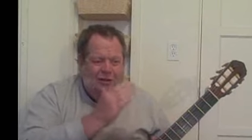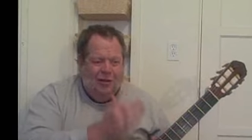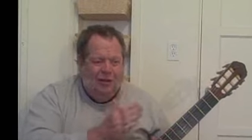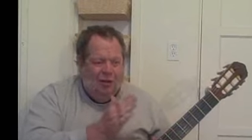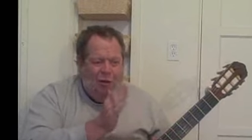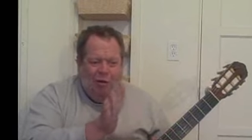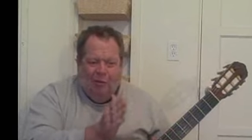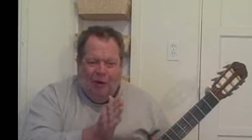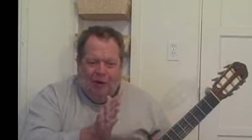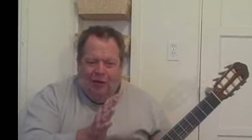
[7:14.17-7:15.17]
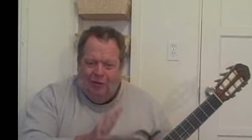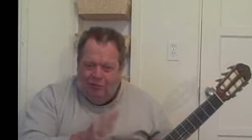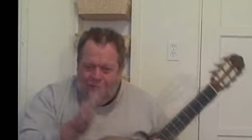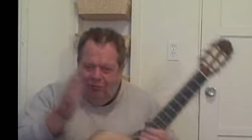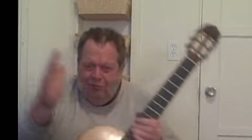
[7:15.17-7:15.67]
Take your chord pattern,
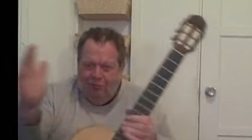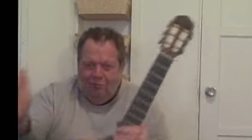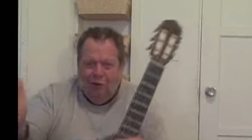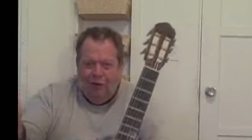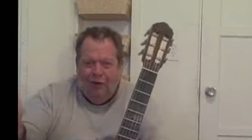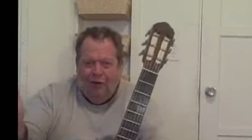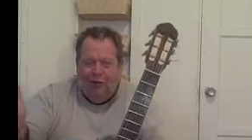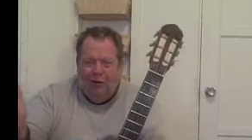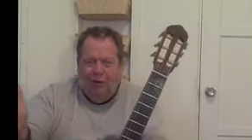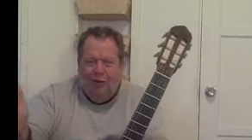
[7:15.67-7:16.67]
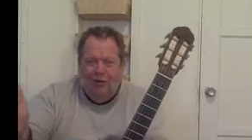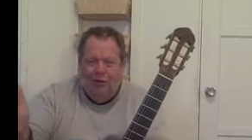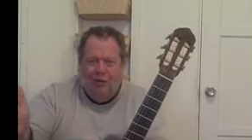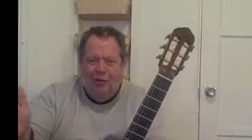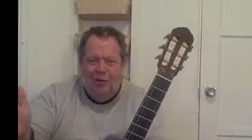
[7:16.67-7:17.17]
move it into
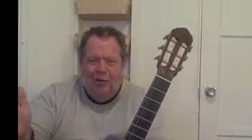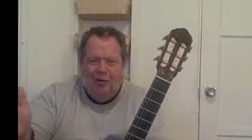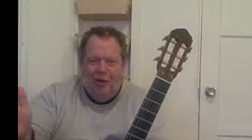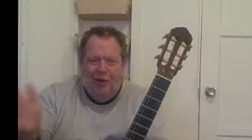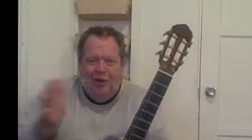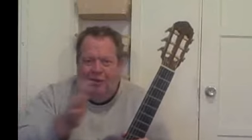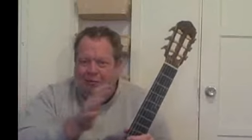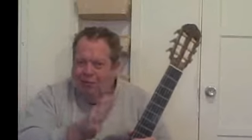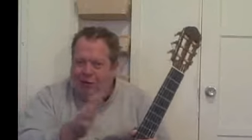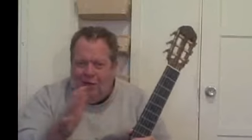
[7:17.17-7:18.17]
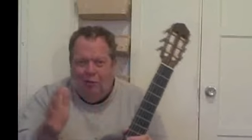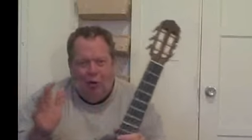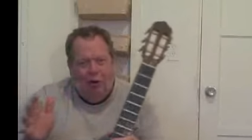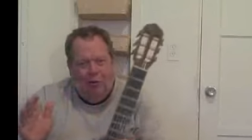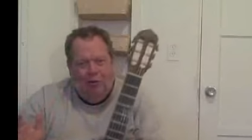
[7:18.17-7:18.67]
a new key, same
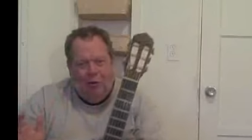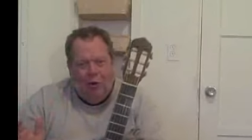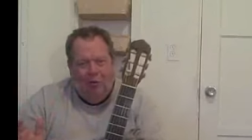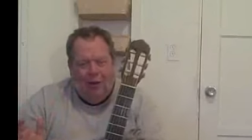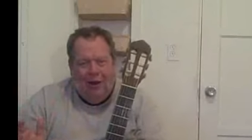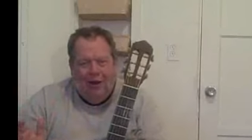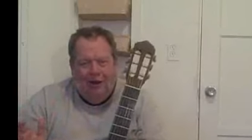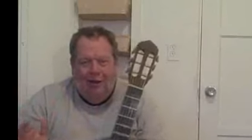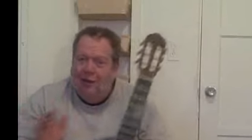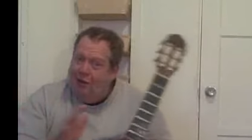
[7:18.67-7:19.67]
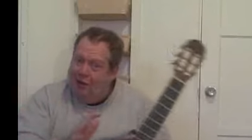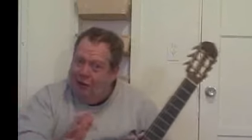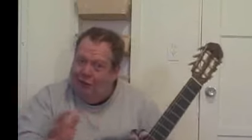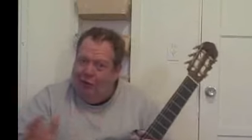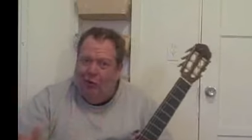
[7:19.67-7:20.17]
chord pattern,
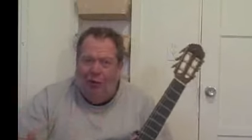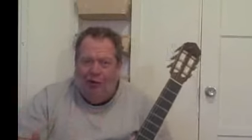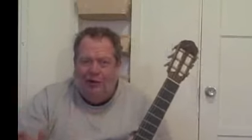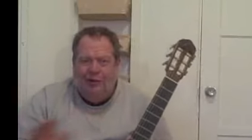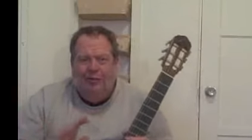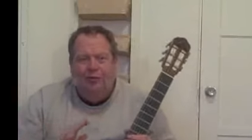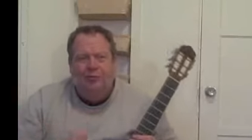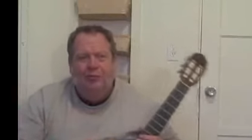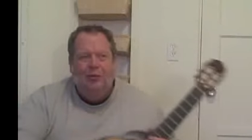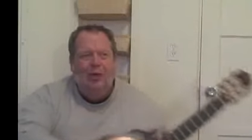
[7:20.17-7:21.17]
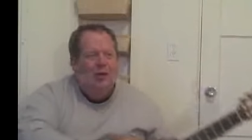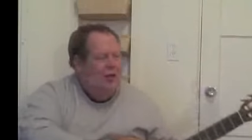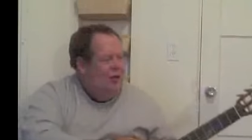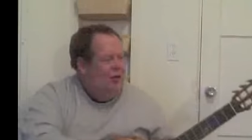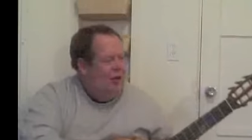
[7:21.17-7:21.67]
different chords.
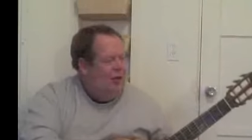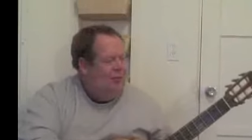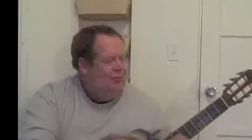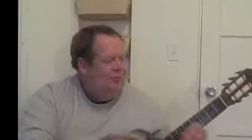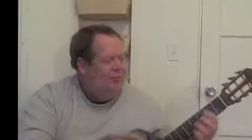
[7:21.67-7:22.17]
Okay?